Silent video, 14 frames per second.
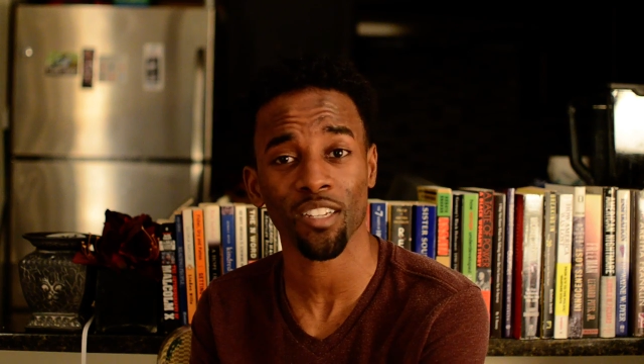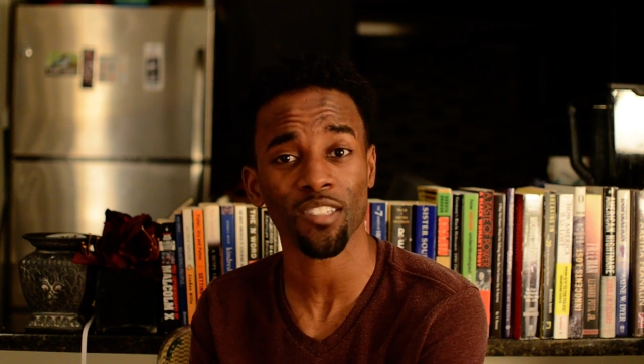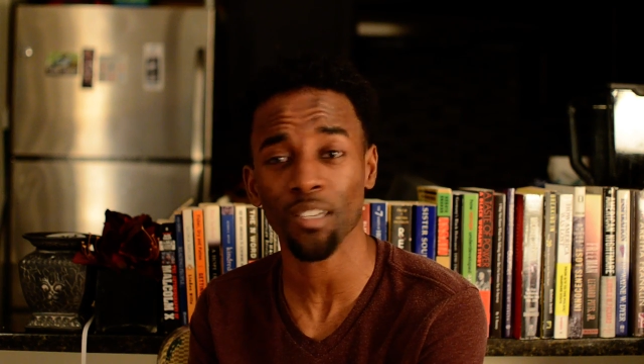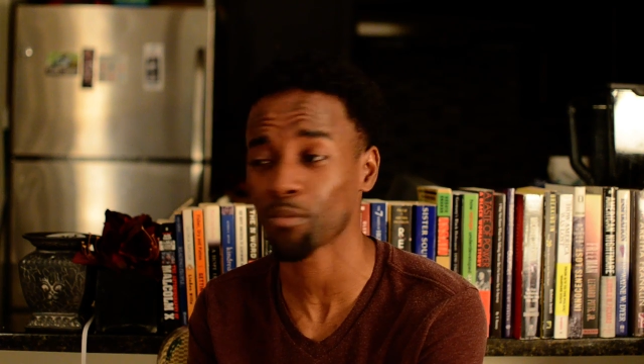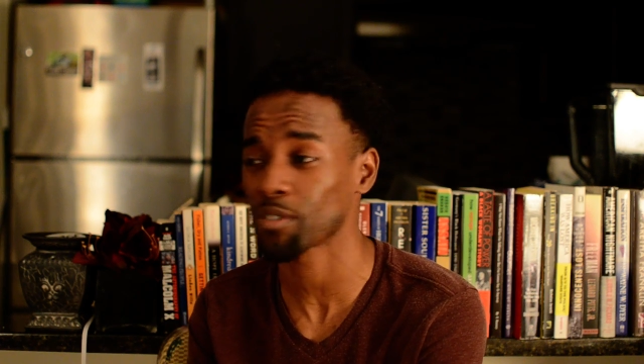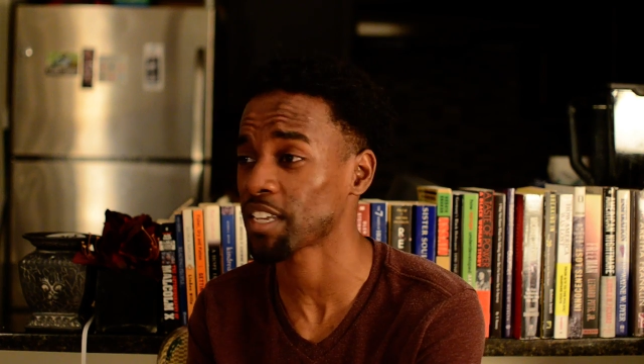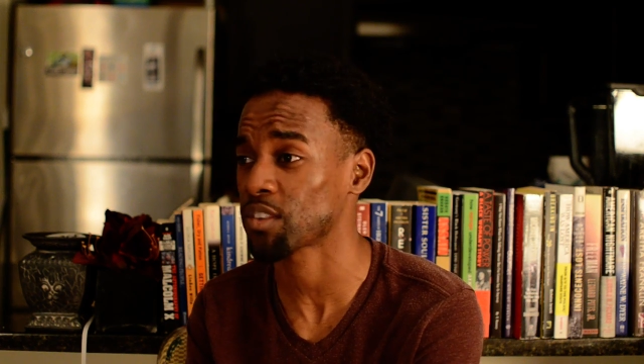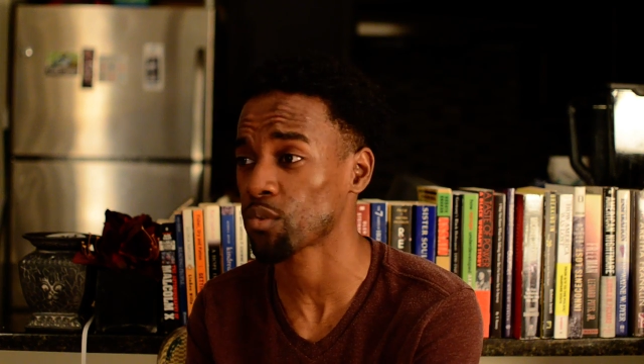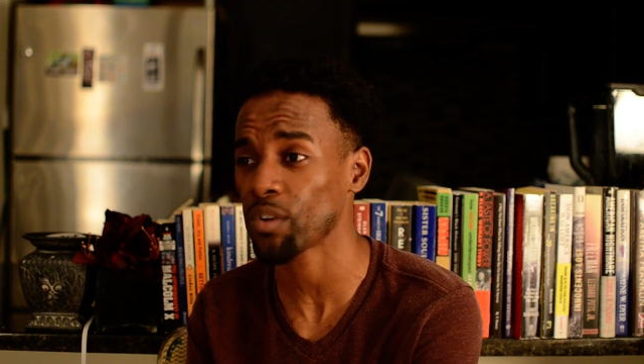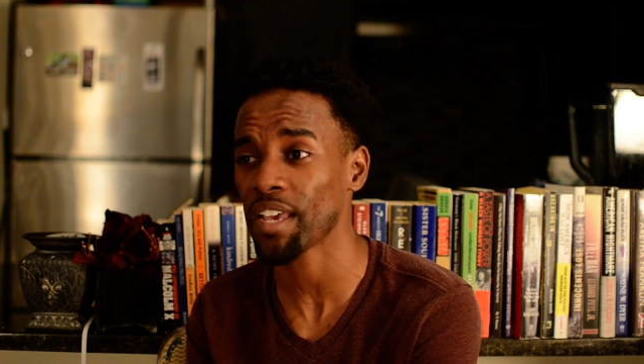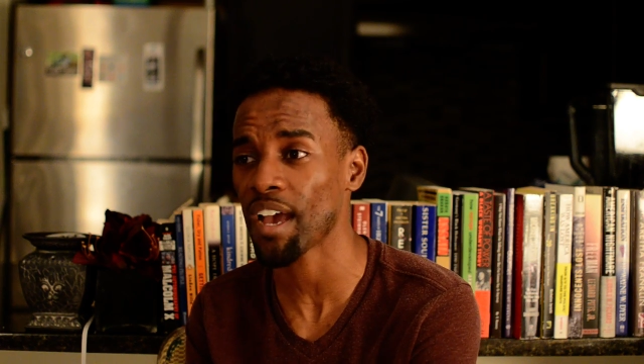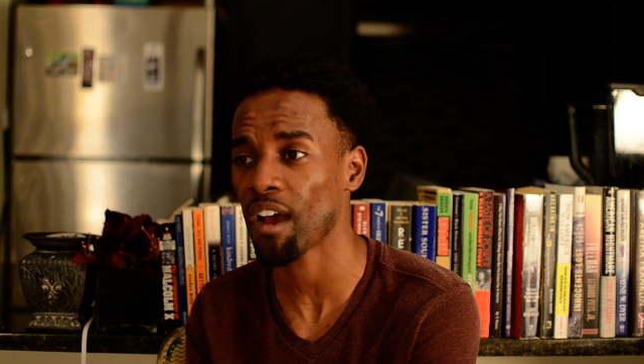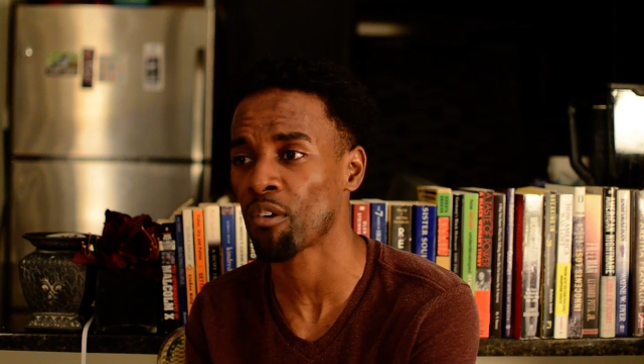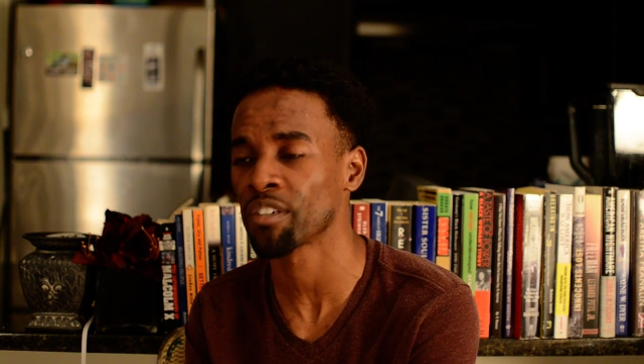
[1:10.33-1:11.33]
This thing was like 3
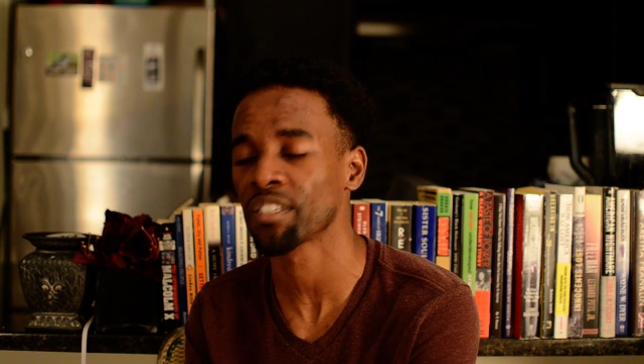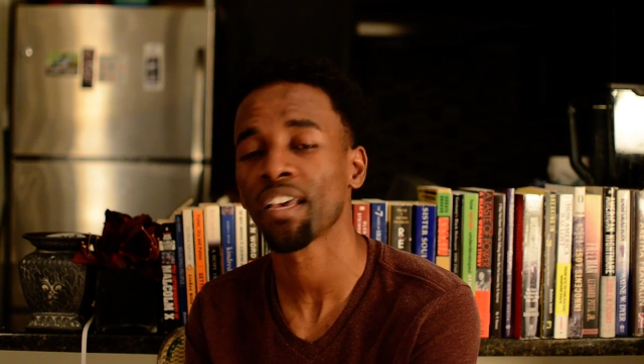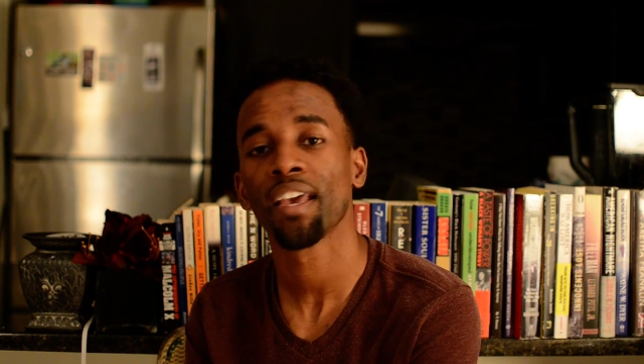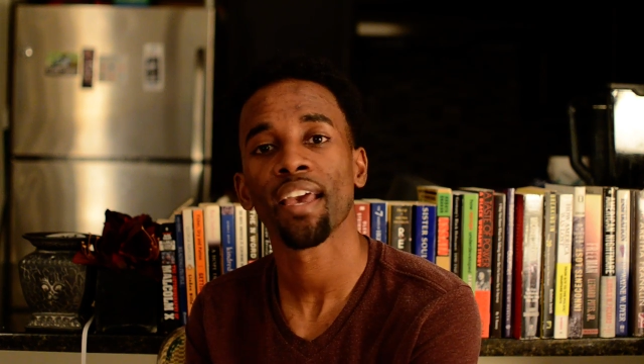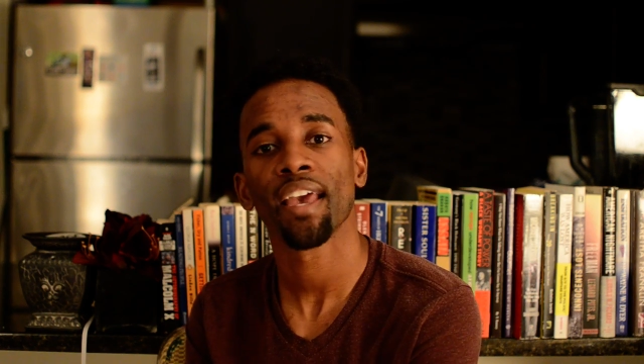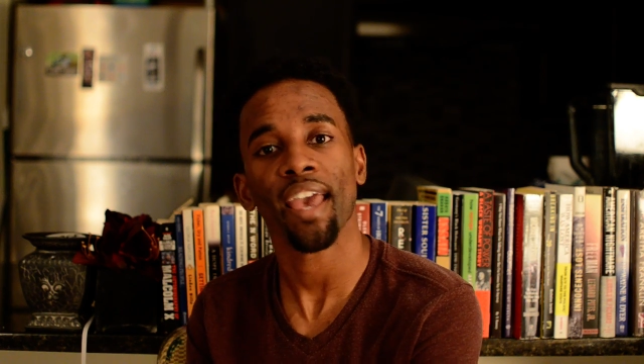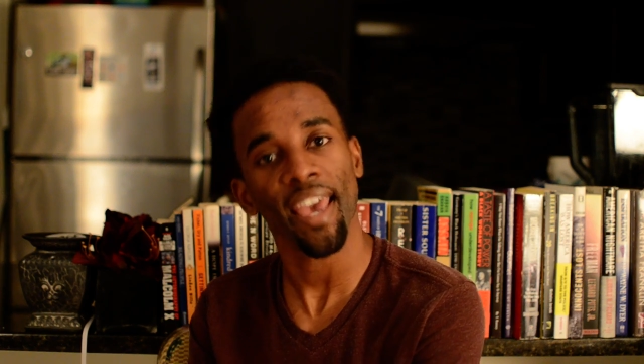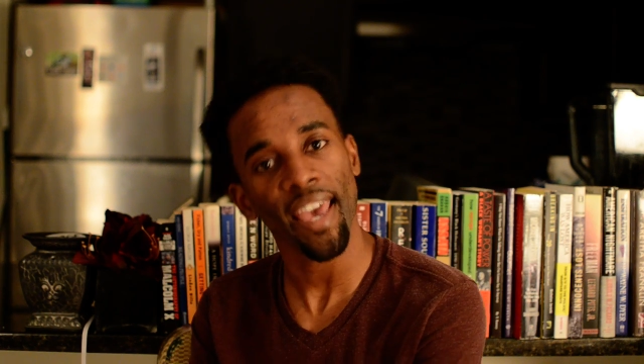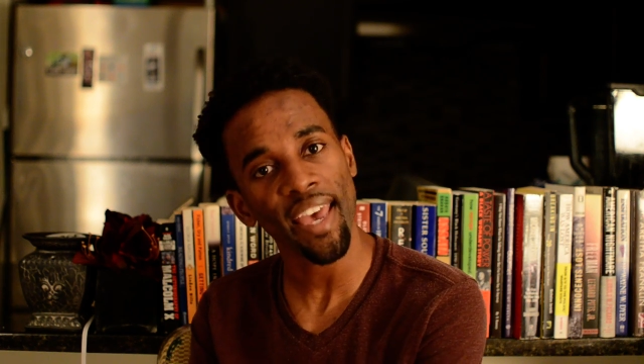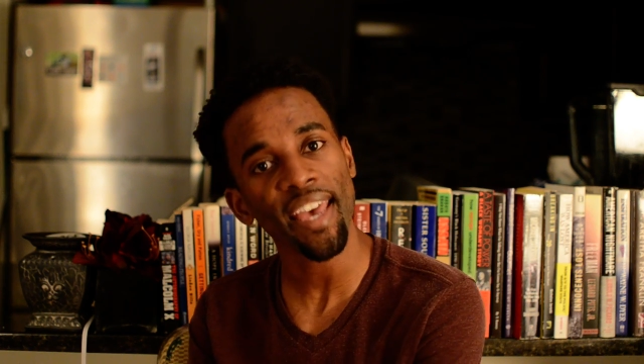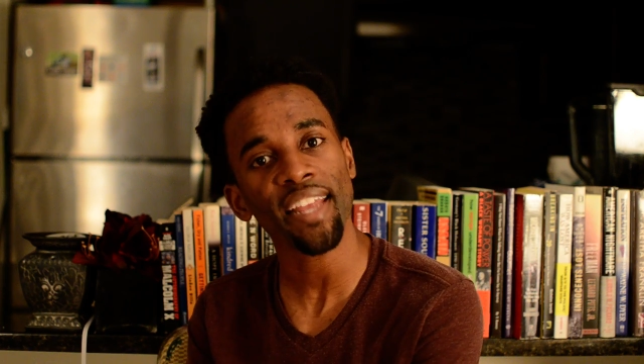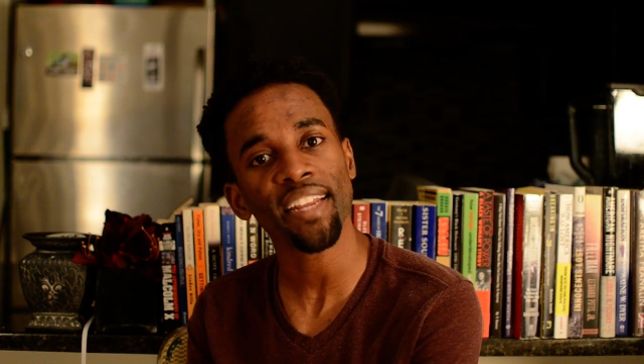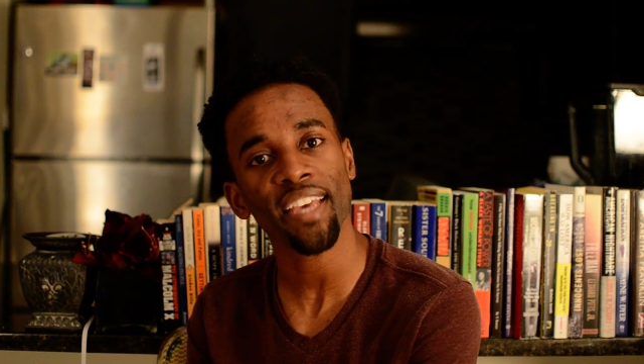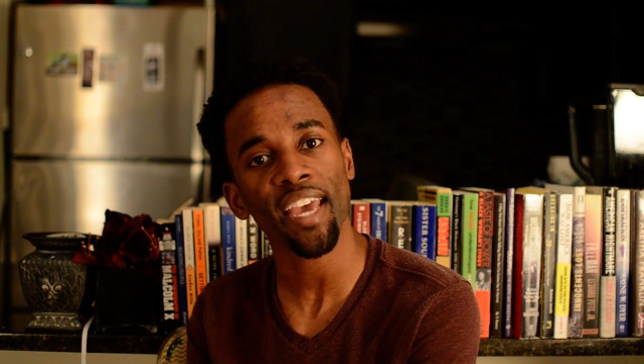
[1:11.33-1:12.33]
hours,
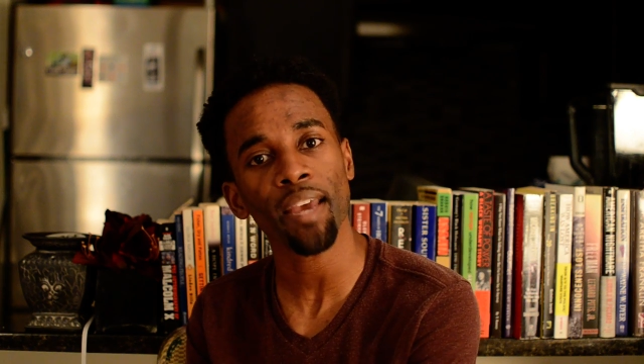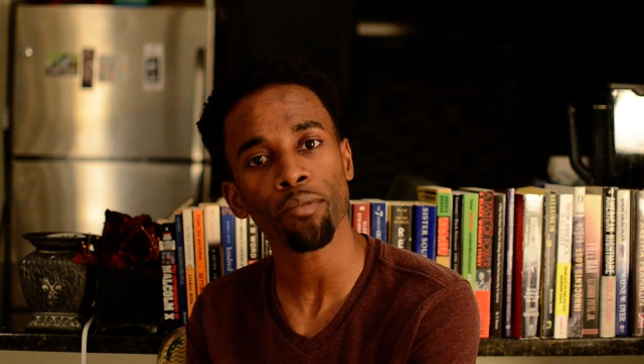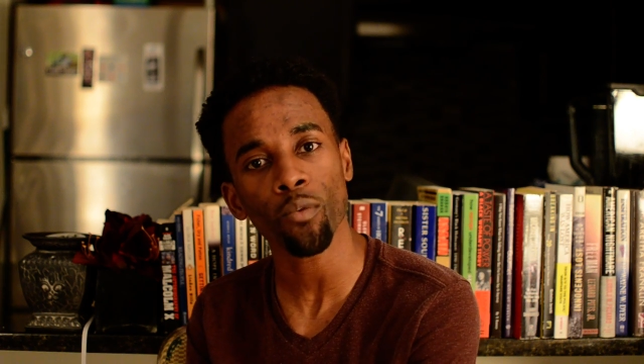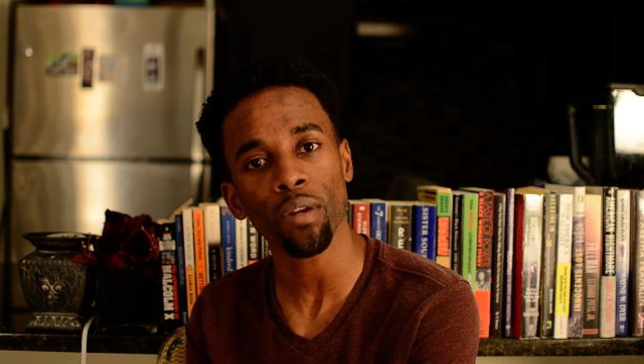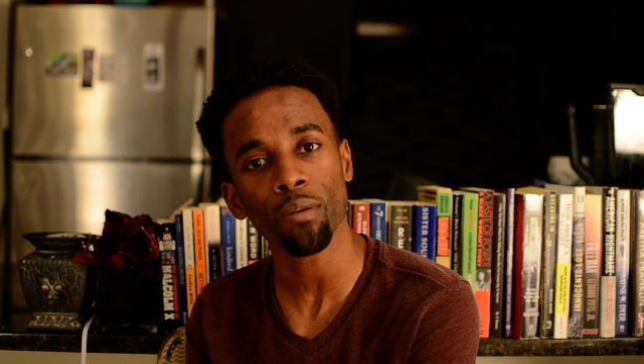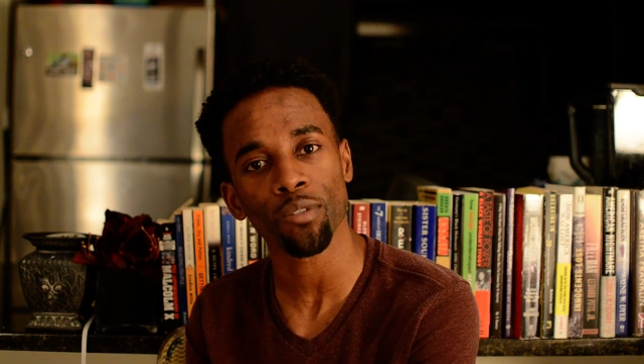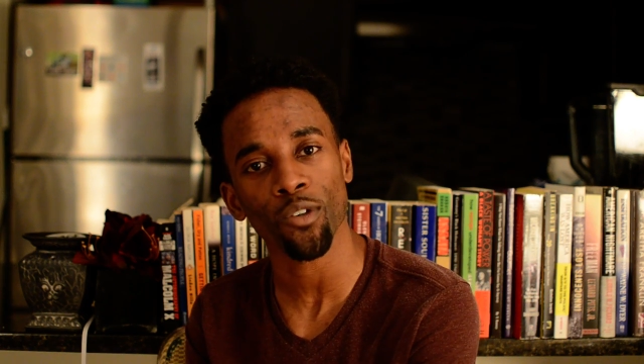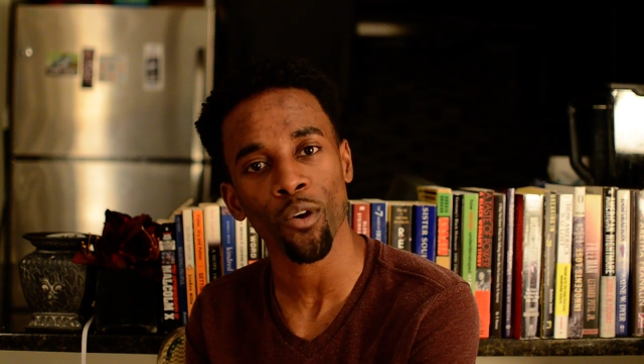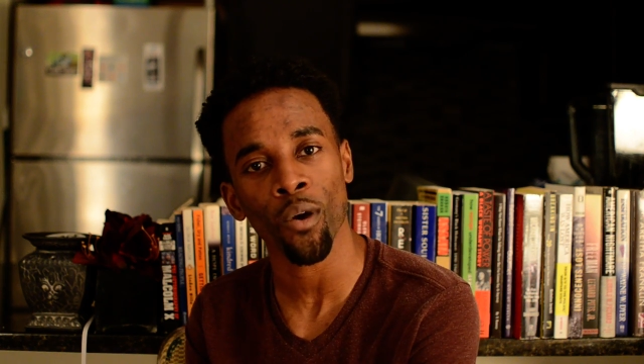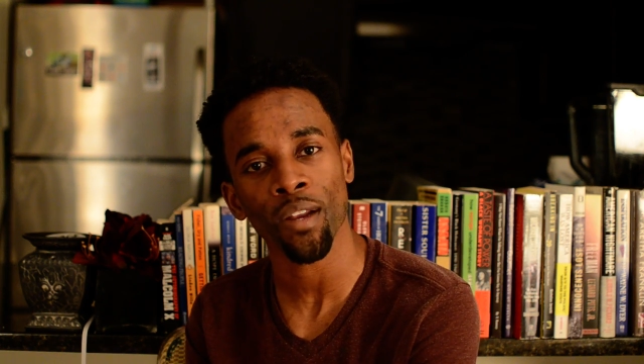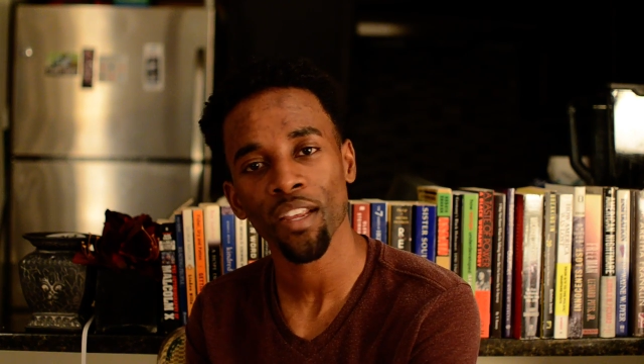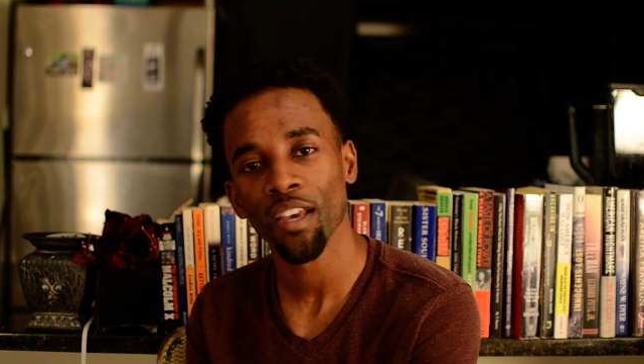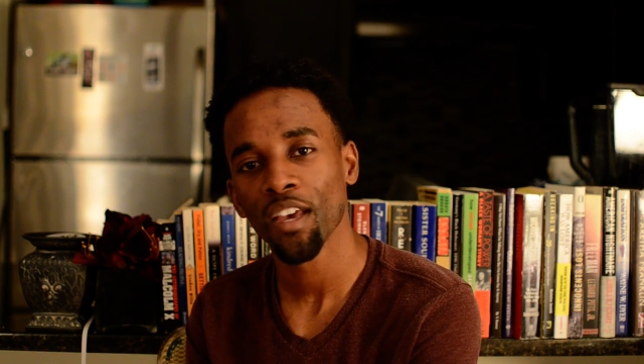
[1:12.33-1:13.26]
and Game 3 was on.